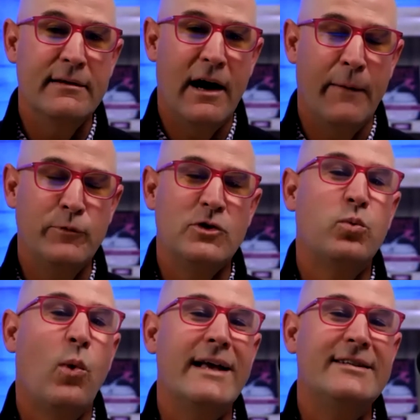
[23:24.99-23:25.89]
up to
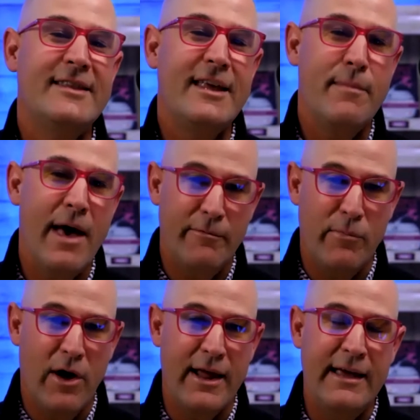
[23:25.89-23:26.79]
twice the amount of
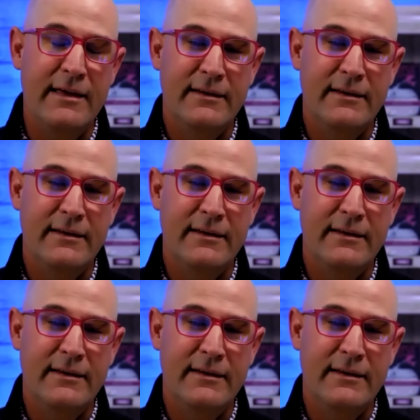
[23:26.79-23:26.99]
money